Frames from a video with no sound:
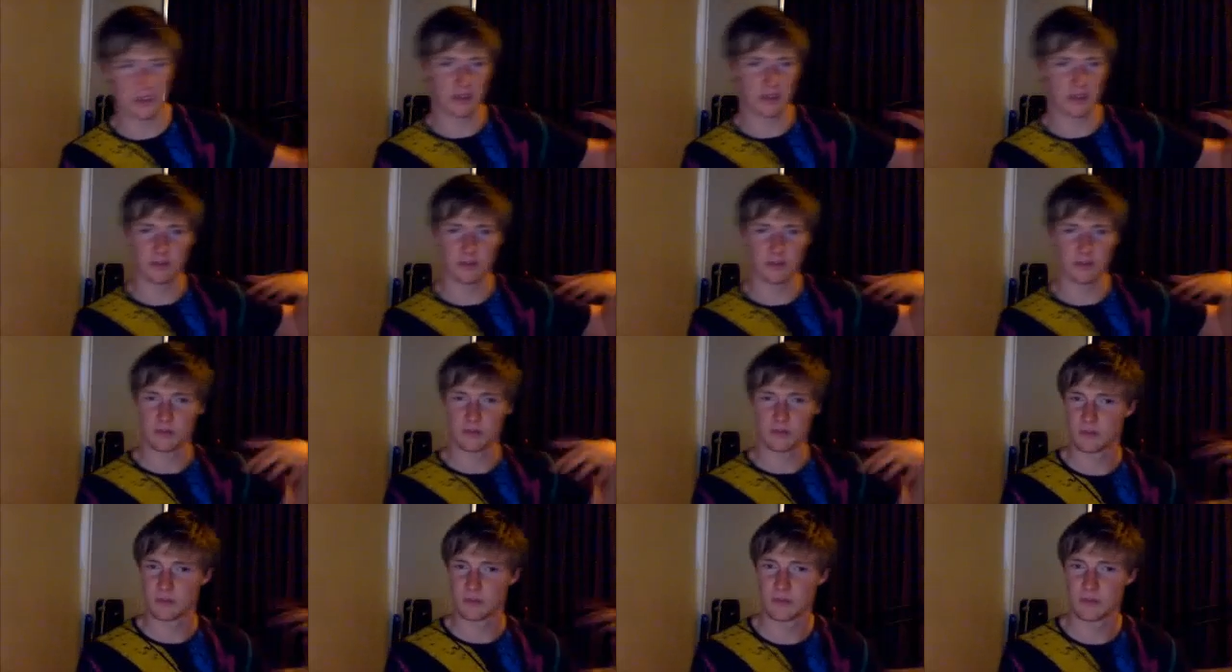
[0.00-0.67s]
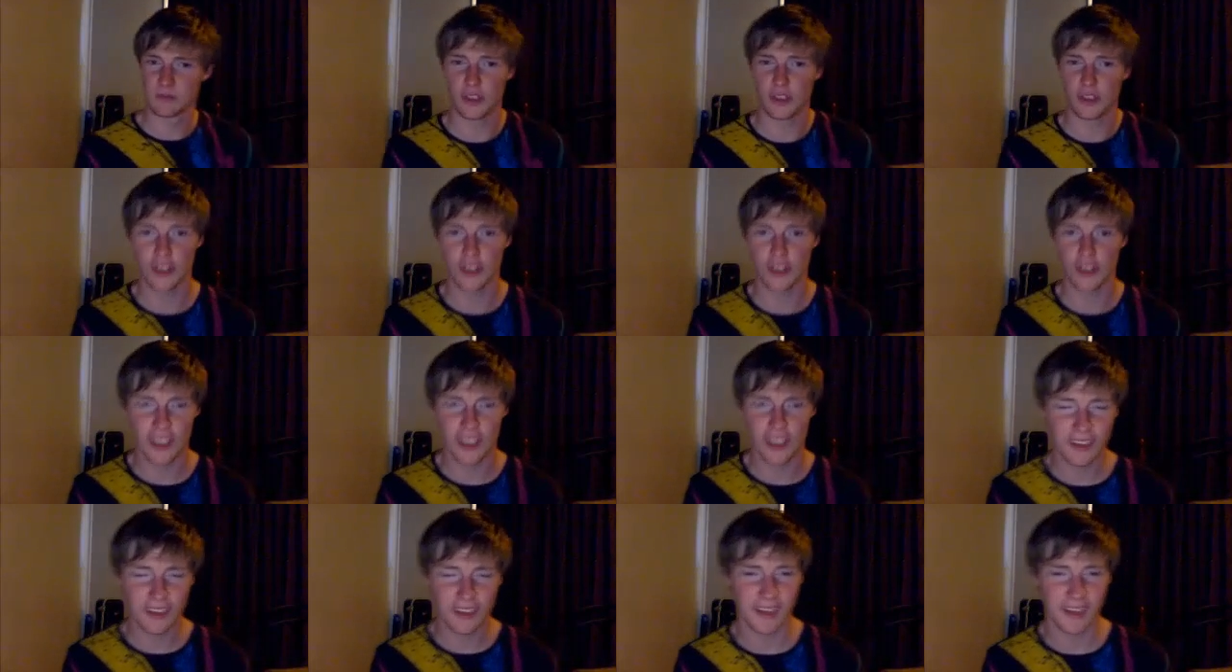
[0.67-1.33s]
and
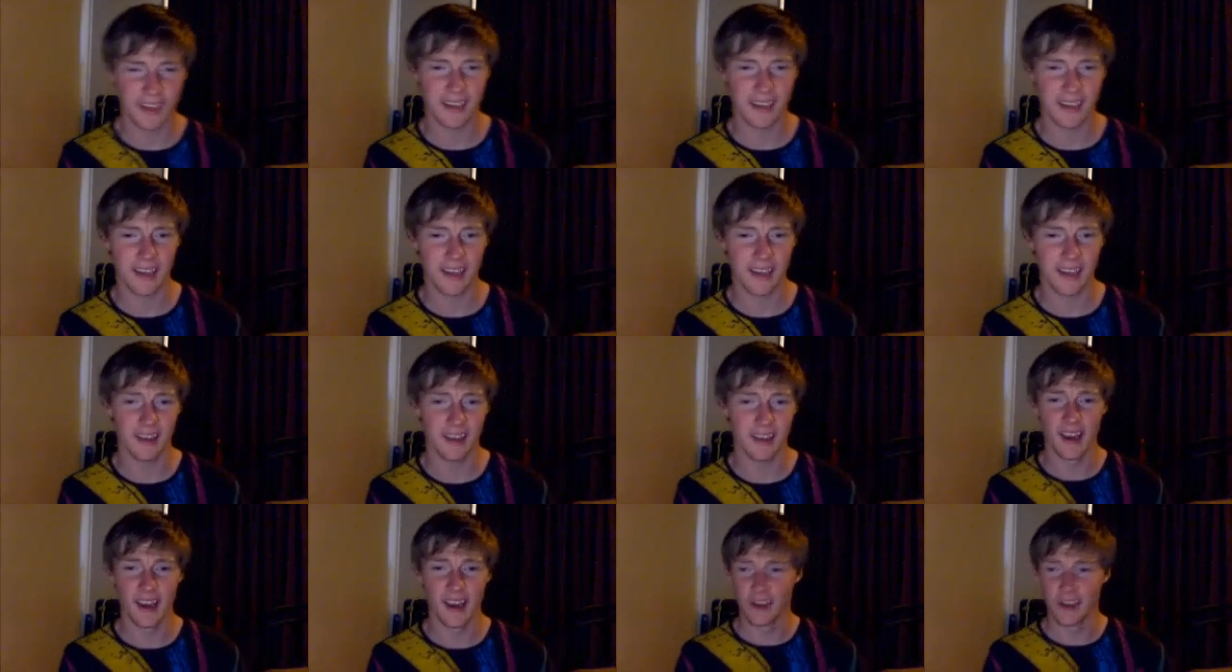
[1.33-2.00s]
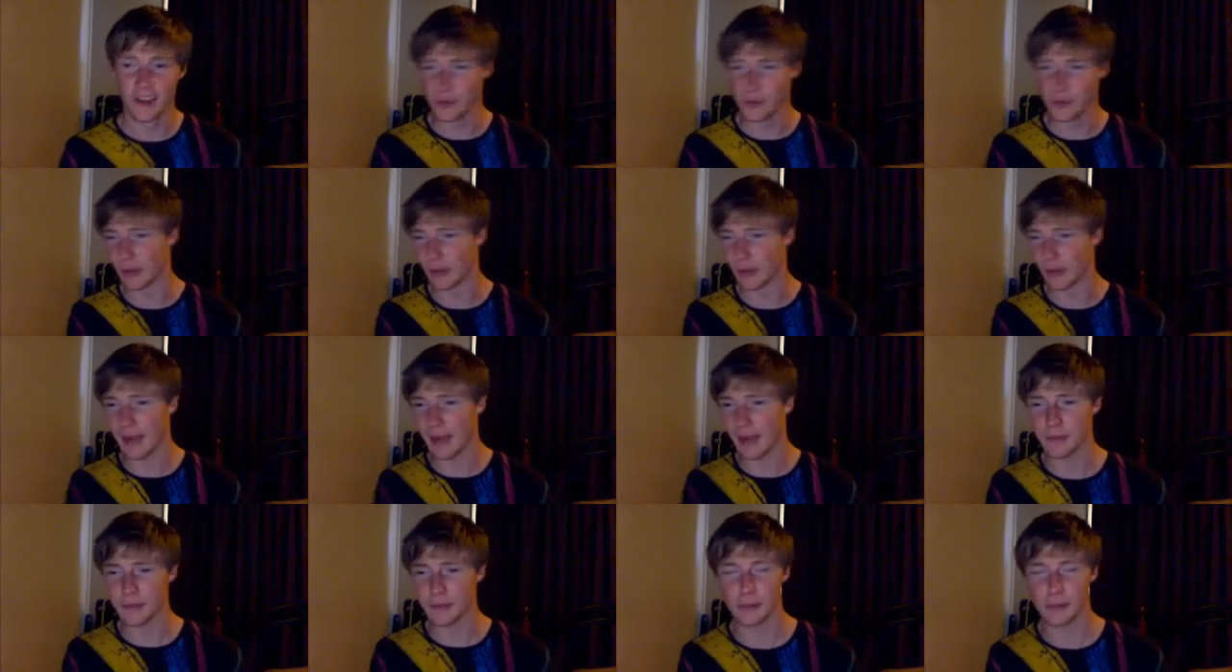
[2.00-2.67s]
shit like that, you'll
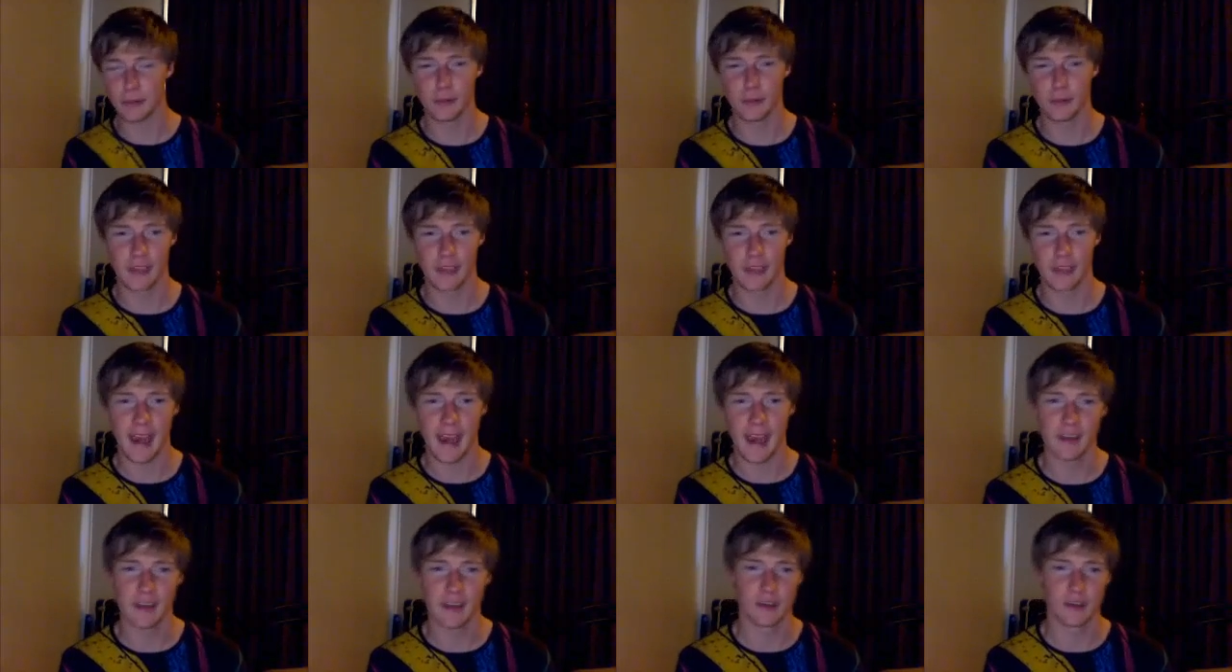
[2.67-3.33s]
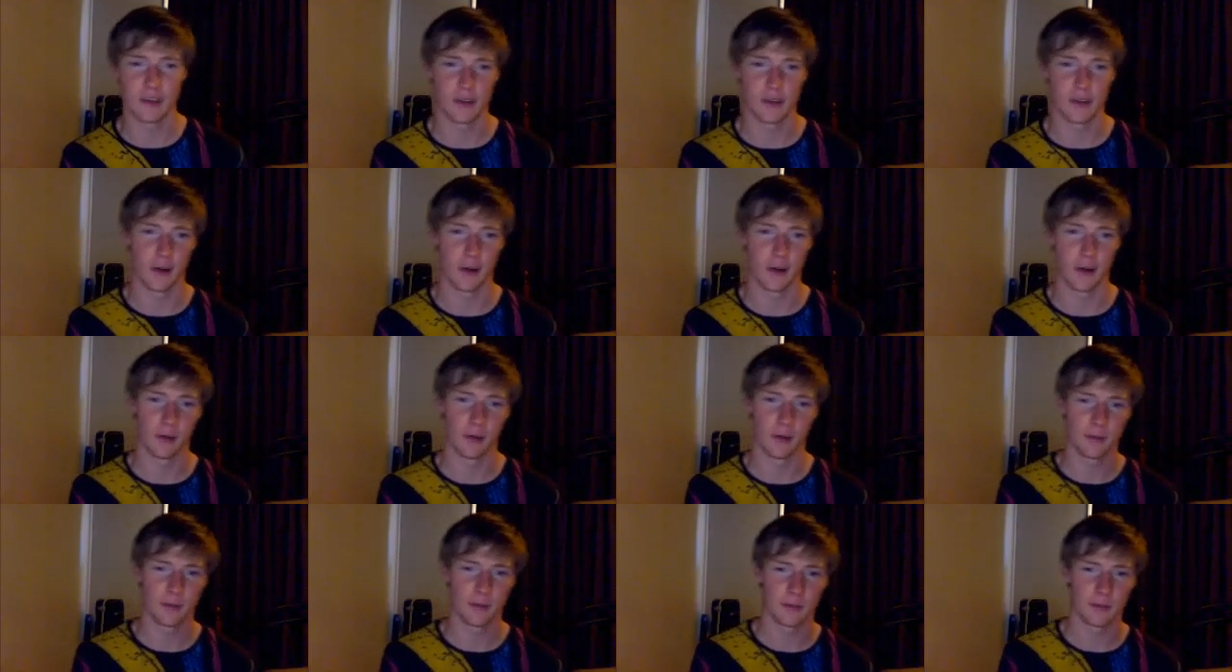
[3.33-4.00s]
absolutely hate this show.
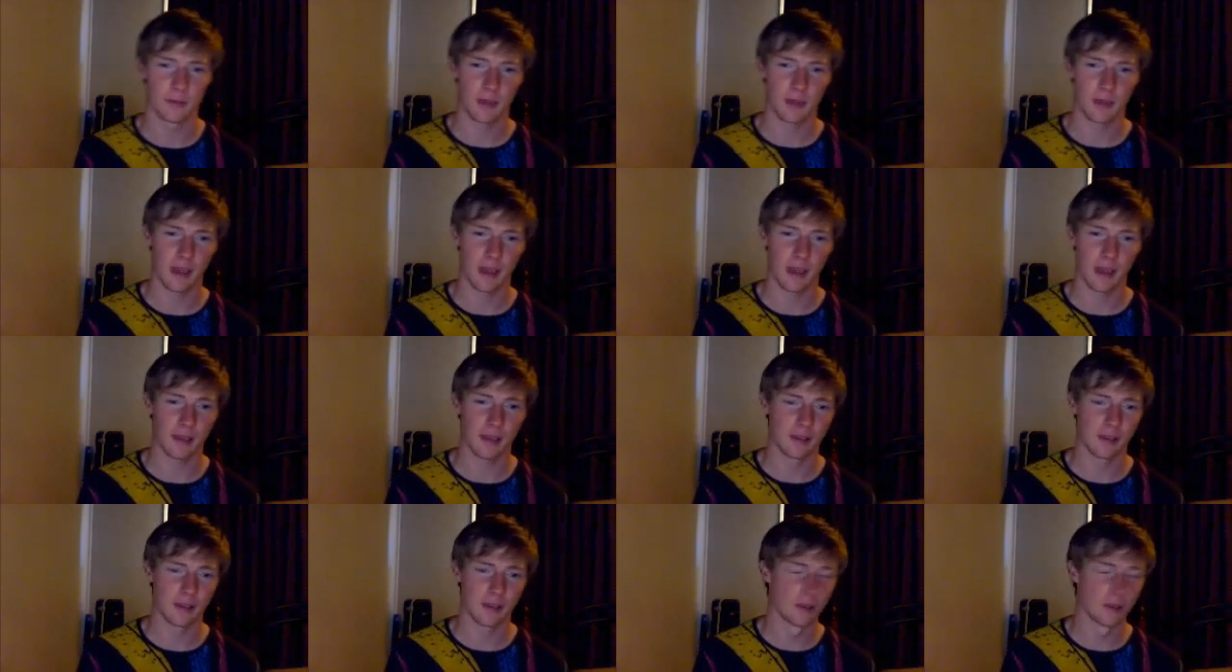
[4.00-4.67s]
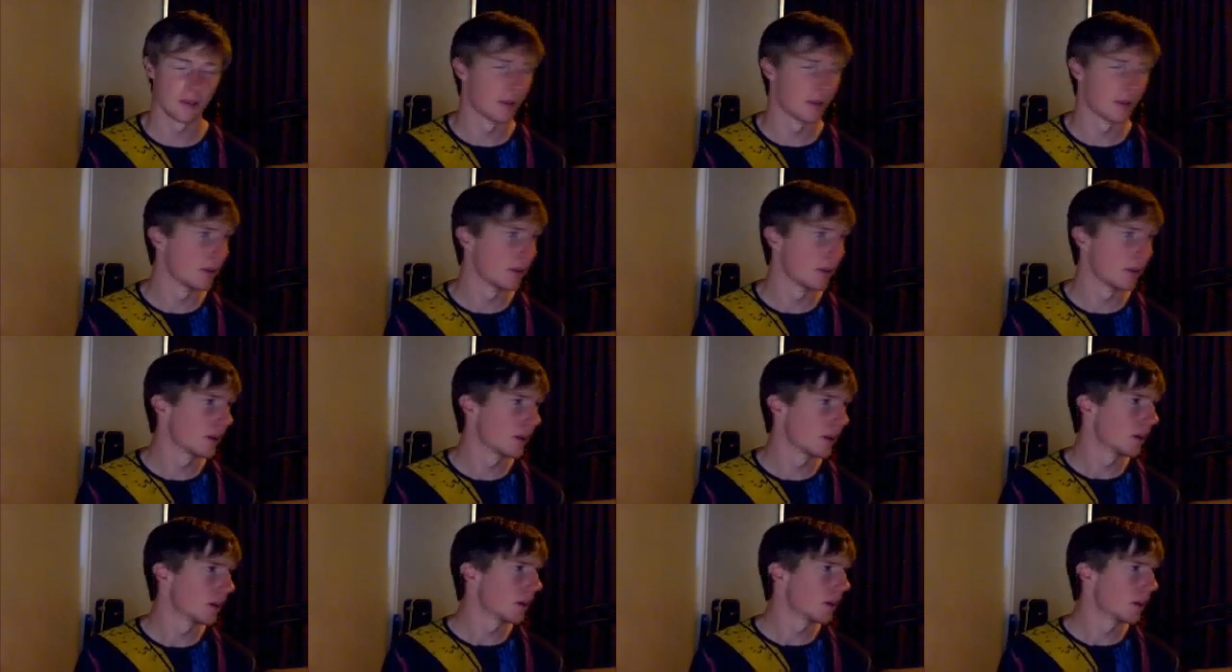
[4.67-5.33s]
And,
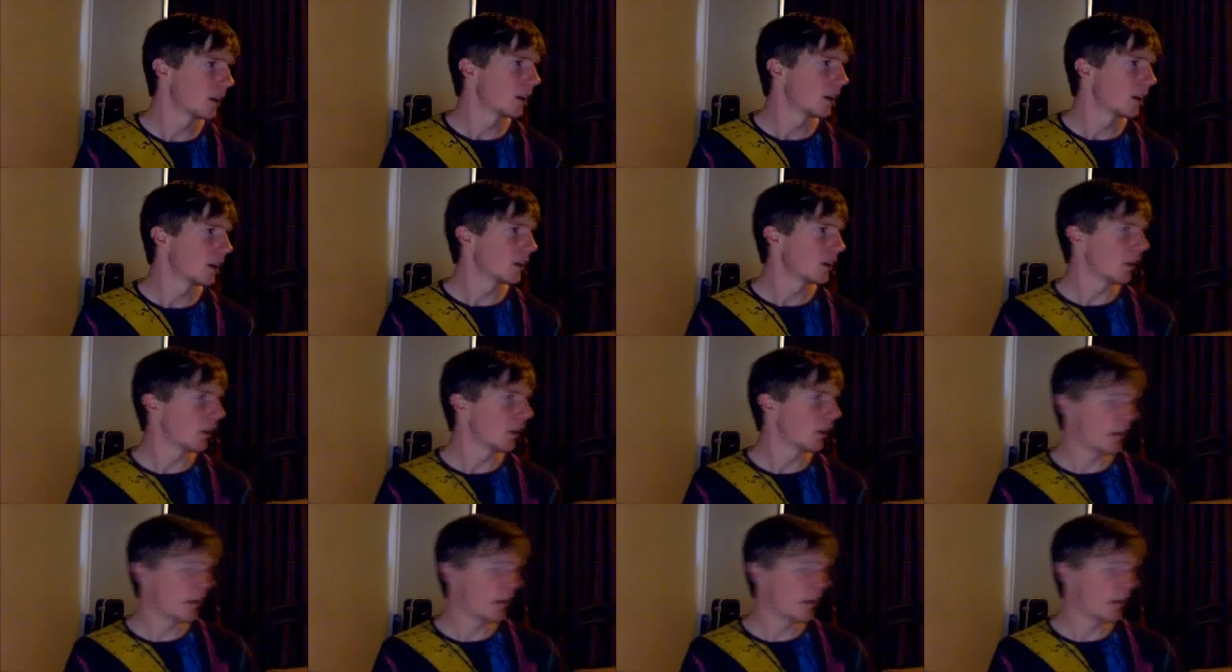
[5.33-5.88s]
you